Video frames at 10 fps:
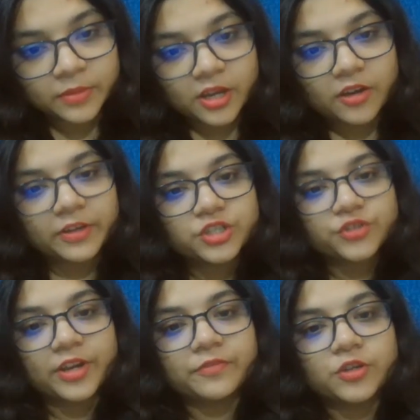which
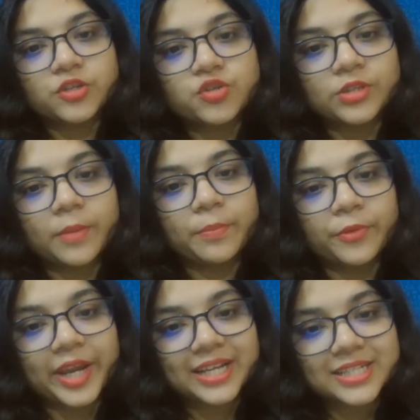refers to the
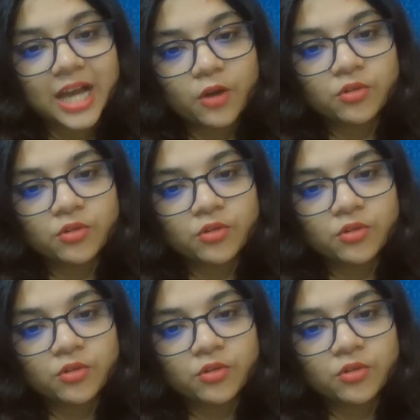breakdown